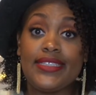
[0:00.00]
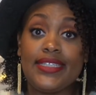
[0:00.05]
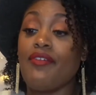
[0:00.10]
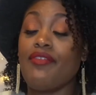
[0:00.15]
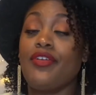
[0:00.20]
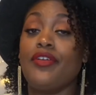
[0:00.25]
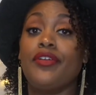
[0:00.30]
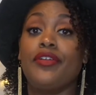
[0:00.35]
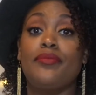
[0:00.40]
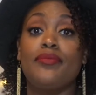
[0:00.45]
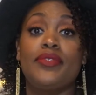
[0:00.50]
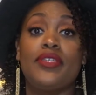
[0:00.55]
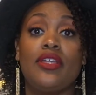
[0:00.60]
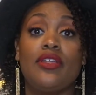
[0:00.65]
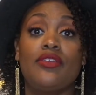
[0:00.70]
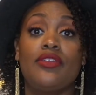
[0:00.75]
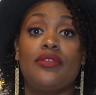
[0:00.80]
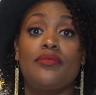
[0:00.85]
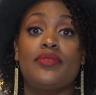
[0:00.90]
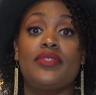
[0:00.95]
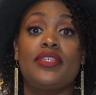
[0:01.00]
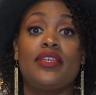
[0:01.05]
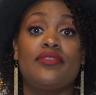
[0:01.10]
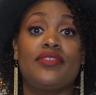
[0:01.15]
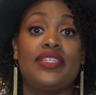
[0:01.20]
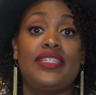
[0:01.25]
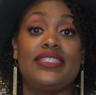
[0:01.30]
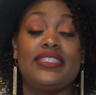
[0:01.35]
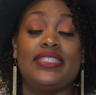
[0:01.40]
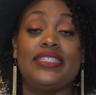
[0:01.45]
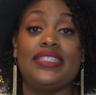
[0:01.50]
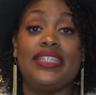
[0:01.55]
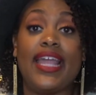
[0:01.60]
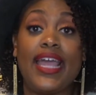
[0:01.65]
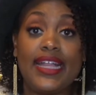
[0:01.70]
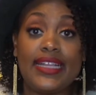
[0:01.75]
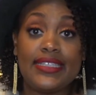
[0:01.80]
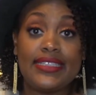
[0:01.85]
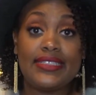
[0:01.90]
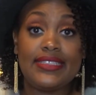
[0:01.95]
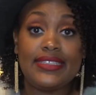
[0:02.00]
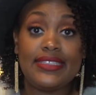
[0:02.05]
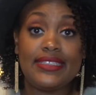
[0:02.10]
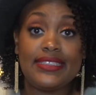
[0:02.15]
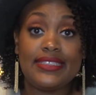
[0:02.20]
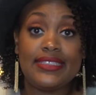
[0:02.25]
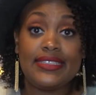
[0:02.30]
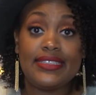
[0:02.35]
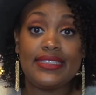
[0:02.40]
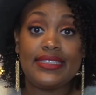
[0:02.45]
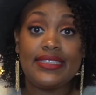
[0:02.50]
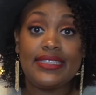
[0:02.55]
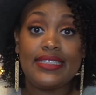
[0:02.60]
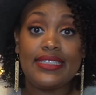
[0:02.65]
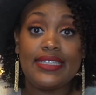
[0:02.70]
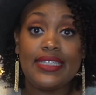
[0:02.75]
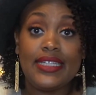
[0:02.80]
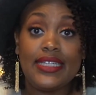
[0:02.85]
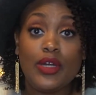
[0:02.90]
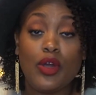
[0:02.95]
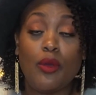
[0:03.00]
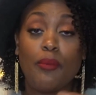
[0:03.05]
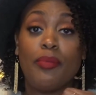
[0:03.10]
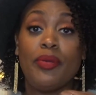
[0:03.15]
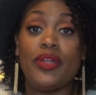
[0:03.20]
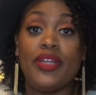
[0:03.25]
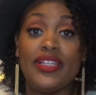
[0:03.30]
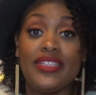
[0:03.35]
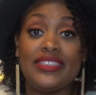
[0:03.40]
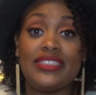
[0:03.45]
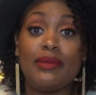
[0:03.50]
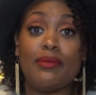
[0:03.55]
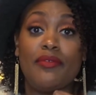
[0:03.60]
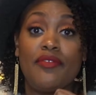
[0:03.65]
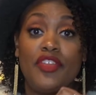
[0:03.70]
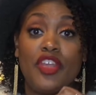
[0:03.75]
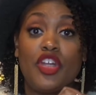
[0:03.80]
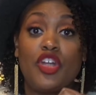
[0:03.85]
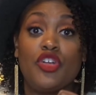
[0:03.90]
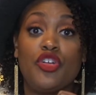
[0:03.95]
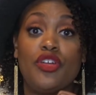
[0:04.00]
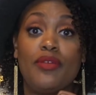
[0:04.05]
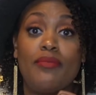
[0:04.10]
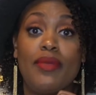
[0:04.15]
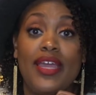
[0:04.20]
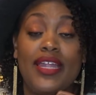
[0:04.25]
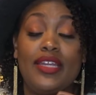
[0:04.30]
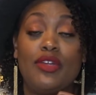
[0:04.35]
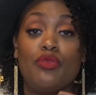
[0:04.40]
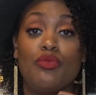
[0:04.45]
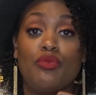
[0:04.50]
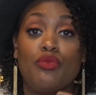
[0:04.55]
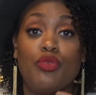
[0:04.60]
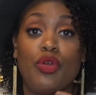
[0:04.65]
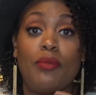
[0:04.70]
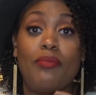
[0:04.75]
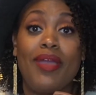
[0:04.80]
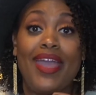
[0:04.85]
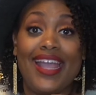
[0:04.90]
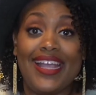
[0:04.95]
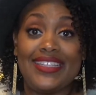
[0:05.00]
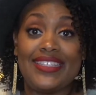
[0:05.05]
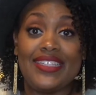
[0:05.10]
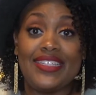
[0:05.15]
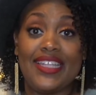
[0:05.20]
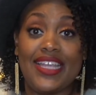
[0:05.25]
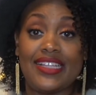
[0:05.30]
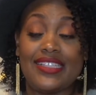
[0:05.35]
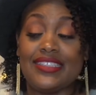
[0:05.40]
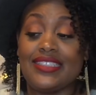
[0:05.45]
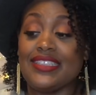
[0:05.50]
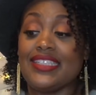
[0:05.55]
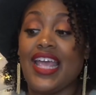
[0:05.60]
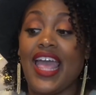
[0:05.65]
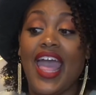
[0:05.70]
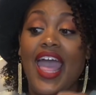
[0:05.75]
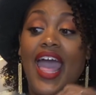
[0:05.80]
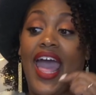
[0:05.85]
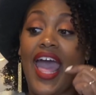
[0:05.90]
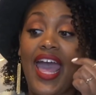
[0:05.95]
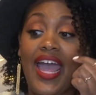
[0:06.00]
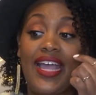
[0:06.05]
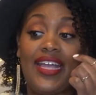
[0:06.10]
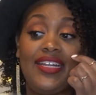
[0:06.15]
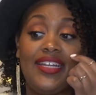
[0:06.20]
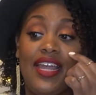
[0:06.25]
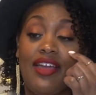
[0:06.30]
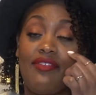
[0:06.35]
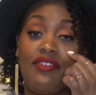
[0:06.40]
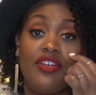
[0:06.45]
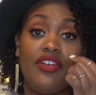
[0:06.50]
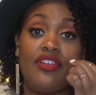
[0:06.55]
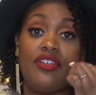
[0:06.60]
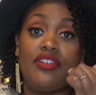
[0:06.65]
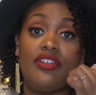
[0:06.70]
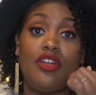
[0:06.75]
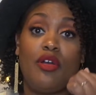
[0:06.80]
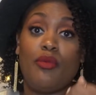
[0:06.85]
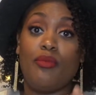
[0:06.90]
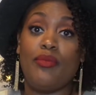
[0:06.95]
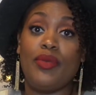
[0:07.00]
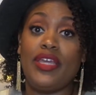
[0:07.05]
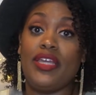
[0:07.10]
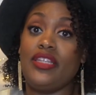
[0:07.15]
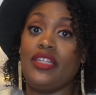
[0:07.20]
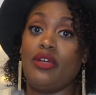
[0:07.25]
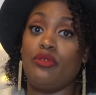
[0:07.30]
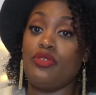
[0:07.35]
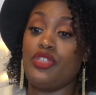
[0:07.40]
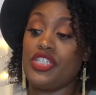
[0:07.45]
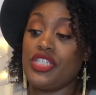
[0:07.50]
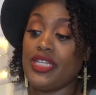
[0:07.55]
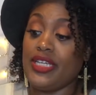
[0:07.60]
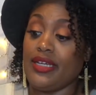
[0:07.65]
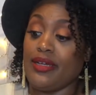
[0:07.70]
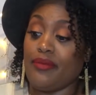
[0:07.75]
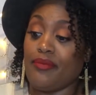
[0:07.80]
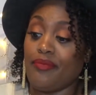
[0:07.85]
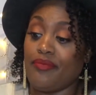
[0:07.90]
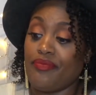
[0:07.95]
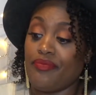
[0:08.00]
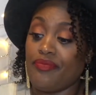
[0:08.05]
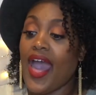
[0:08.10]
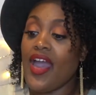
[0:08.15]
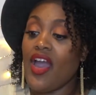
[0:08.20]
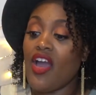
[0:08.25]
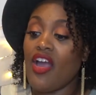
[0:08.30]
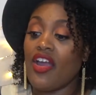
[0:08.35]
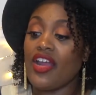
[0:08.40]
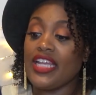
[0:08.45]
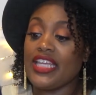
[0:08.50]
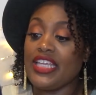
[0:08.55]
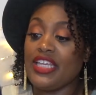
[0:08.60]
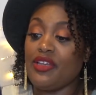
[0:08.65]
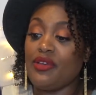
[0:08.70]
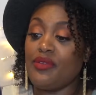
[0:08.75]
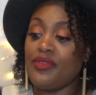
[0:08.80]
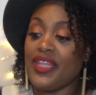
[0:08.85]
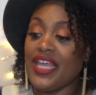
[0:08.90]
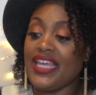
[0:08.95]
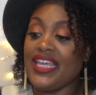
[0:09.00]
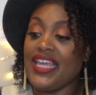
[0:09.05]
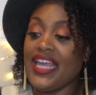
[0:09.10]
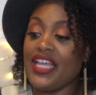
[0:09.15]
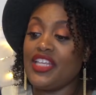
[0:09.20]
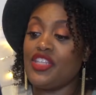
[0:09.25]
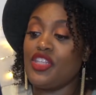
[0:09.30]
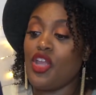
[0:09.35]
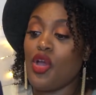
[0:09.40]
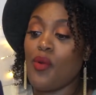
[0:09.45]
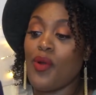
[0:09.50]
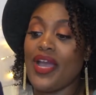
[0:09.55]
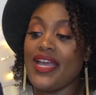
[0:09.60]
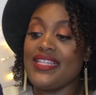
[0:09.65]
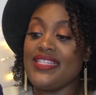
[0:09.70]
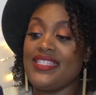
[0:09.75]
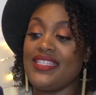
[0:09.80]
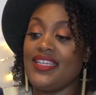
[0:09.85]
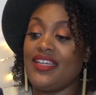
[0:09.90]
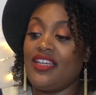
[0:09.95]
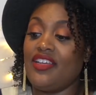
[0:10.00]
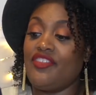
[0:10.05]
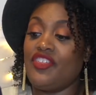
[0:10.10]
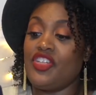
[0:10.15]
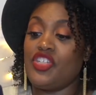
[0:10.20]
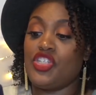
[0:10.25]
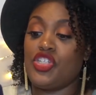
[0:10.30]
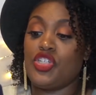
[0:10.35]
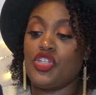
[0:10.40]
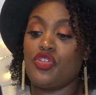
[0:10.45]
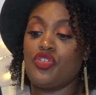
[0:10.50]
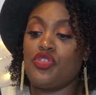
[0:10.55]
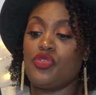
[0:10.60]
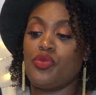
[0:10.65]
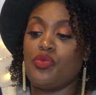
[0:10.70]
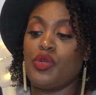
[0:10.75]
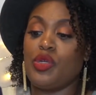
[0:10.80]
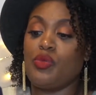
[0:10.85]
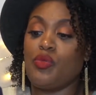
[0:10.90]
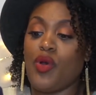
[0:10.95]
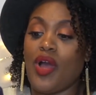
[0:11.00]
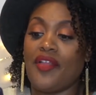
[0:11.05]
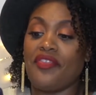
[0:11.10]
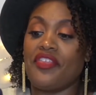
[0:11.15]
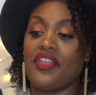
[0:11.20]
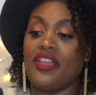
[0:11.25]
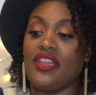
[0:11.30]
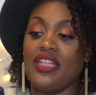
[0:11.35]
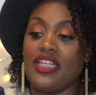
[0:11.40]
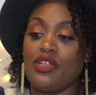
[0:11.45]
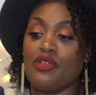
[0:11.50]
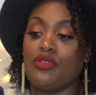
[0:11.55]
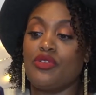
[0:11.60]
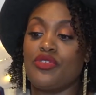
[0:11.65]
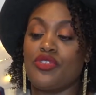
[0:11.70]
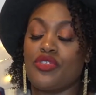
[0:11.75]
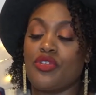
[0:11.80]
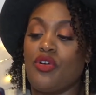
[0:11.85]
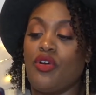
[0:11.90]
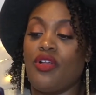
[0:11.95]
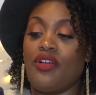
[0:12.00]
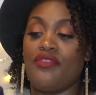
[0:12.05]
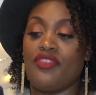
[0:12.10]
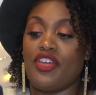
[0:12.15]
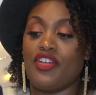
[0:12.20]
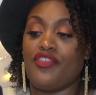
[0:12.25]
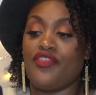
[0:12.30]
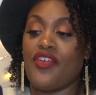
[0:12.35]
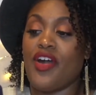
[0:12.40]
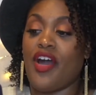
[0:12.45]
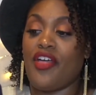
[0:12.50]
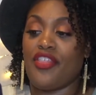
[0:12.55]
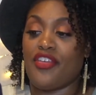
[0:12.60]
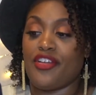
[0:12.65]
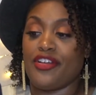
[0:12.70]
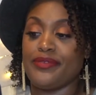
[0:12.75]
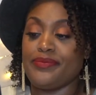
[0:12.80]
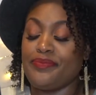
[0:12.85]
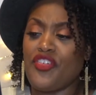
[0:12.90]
I've heard them turn themselves into necklaces or putting some of their cremated remains in necklaces. I ain't never heard of being no gem. I argued that he had no idea if his children would want the literal skull of their father.